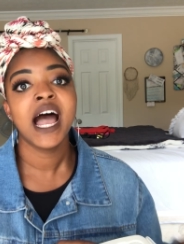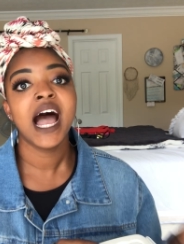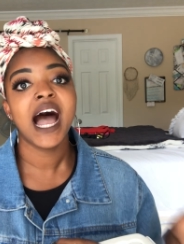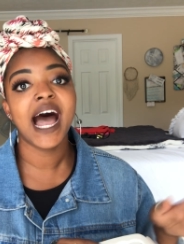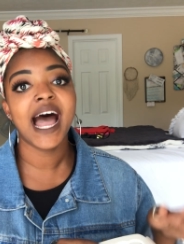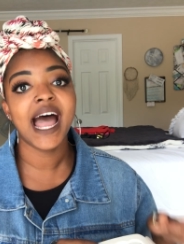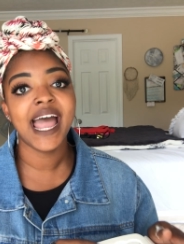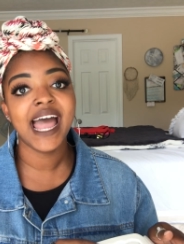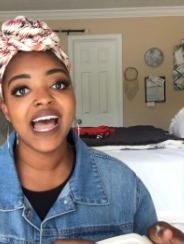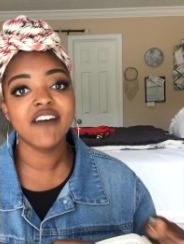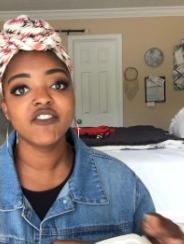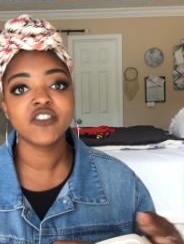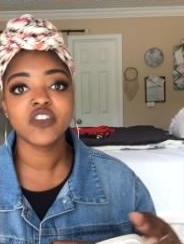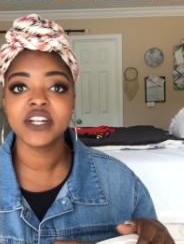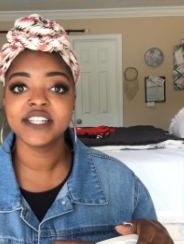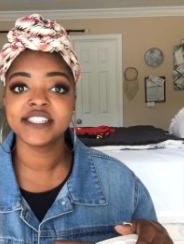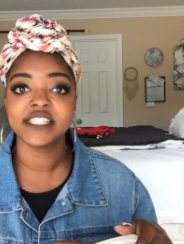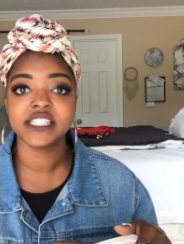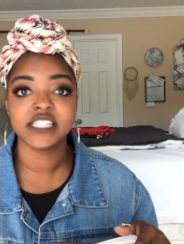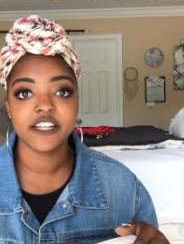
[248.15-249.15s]
I have
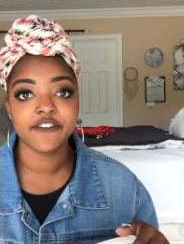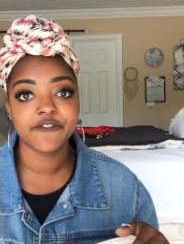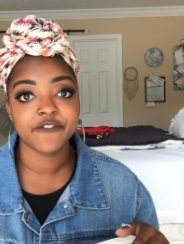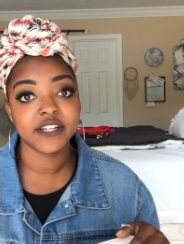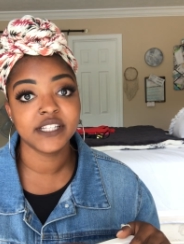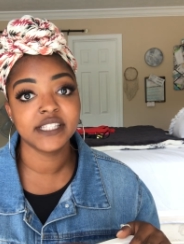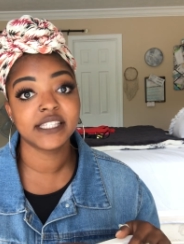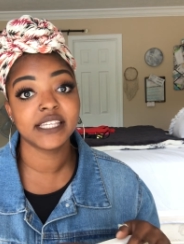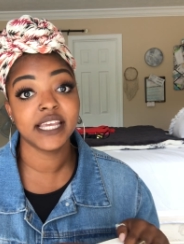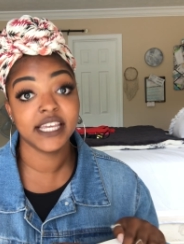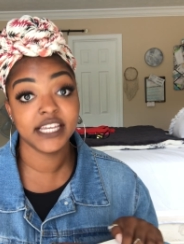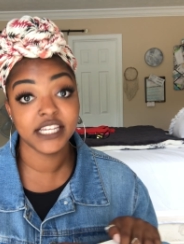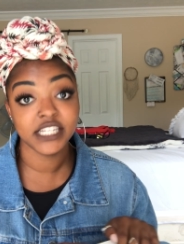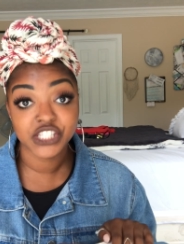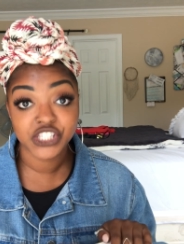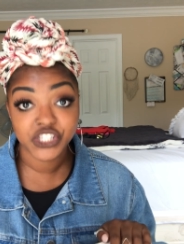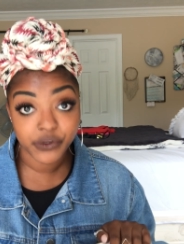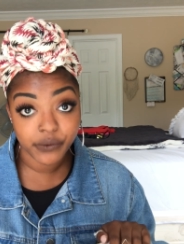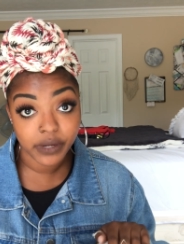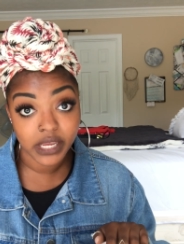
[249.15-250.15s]
noticed a difference in
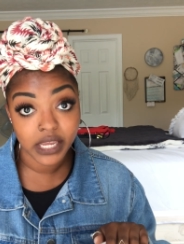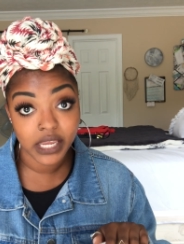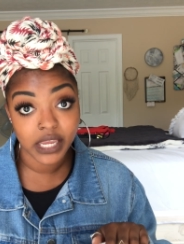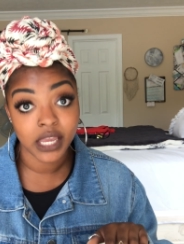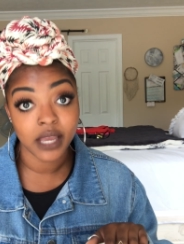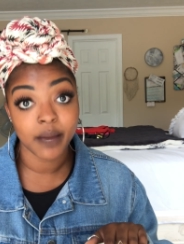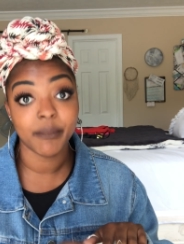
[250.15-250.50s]
doing